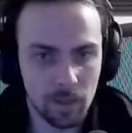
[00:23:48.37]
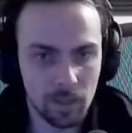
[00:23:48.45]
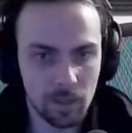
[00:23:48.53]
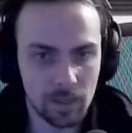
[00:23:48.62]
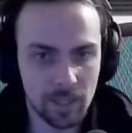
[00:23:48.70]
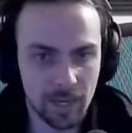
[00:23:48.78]

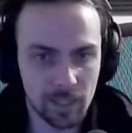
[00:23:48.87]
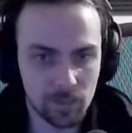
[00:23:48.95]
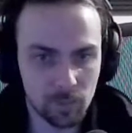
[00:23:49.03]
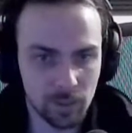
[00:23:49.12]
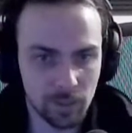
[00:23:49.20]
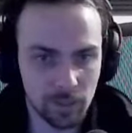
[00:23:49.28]

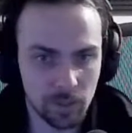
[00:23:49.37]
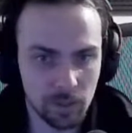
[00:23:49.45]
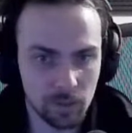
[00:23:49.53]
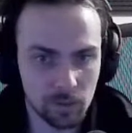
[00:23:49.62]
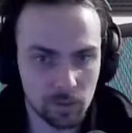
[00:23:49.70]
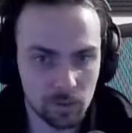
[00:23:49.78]
That's why
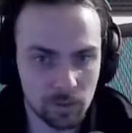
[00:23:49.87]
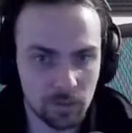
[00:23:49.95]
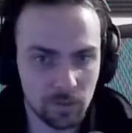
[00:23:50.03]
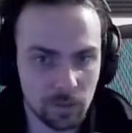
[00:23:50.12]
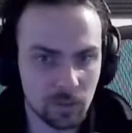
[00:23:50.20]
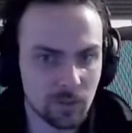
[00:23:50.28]

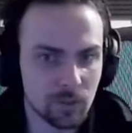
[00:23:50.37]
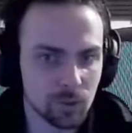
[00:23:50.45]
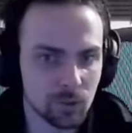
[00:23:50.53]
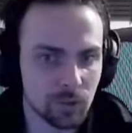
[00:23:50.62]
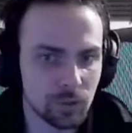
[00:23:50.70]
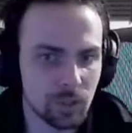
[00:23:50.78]
cultivating
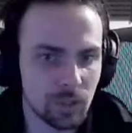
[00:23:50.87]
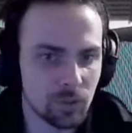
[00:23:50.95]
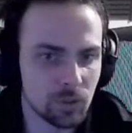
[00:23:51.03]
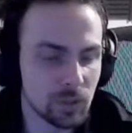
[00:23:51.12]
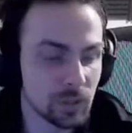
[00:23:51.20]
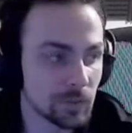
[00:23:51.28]
social
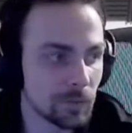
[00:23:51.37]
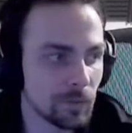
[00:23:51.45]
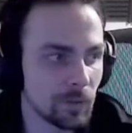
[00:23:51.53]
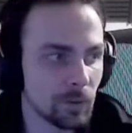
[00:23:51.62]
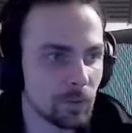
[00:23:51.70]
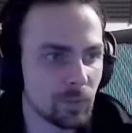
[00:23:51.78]
intelligence is
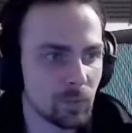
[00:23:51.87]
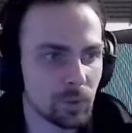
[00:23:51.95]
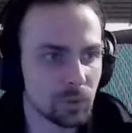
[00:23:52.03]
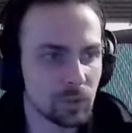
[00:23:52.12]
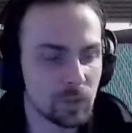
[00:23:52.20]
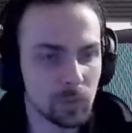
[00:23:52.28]
very
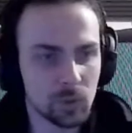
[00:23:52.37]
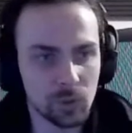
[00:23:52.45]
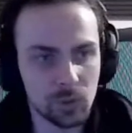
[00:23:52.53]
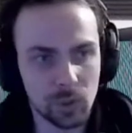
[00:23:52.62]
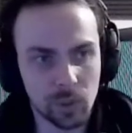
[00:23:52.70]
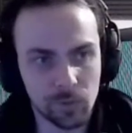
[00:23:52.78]
important,
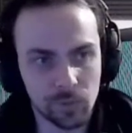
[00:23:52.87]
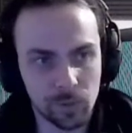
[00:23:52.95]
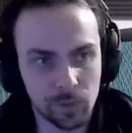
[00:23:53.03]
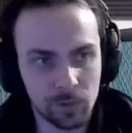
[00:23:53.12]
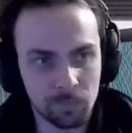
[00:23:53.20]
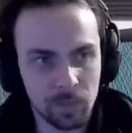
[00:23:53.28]
especially in our
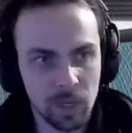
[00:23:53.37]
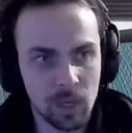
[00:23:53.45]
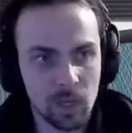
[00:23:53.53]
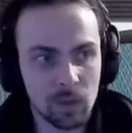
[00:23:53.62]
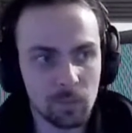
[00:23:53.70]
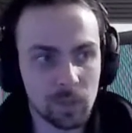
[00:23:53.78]
field,
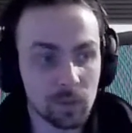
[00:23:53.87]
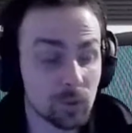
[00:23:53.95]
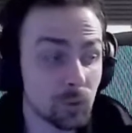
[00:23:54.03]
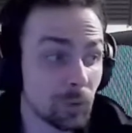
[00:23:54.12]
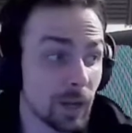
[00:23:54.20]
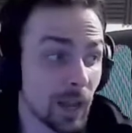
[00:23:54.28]
because
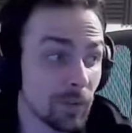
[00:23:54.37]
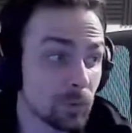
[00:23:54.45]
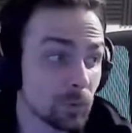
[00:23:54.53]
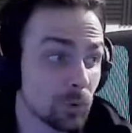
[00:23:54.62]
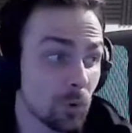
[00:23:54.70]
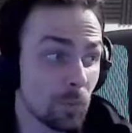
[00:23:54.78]
you will have
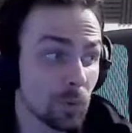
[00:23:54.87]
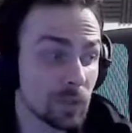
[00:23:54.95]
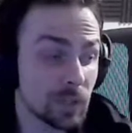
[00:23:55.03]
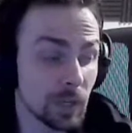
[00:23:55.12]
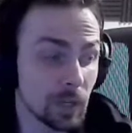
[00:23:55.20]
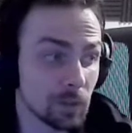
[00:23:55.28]
to
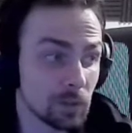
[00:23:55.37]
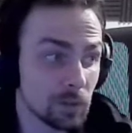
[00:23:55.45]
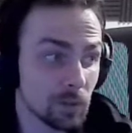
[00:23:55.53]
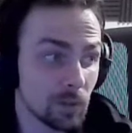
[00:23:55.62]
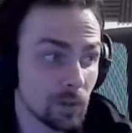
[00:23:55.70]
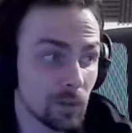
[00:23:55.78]
compensate
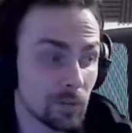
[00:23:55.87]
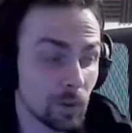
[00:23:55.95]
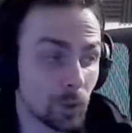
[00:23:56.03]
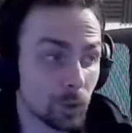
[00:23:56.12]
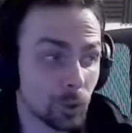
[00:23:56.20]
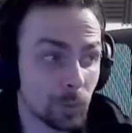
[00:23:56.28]

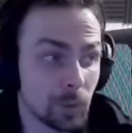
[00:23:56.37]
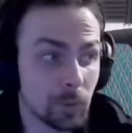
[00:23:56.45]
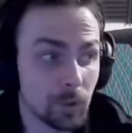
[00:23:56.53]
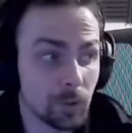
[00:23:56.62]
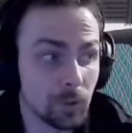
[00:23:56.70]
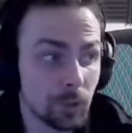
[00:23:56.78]
for other
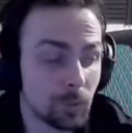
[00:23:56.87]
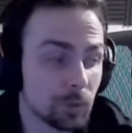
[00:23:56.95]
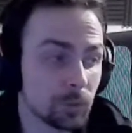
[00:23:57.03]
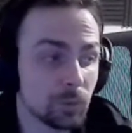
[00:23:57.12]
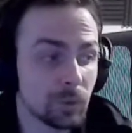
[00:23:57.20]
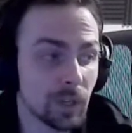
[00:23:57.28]
people unable
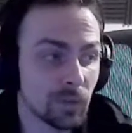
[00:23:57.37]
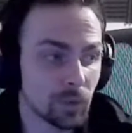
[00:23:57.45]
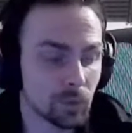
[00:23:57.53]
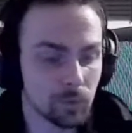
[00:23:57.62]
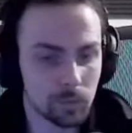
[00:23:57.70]
to do that for you.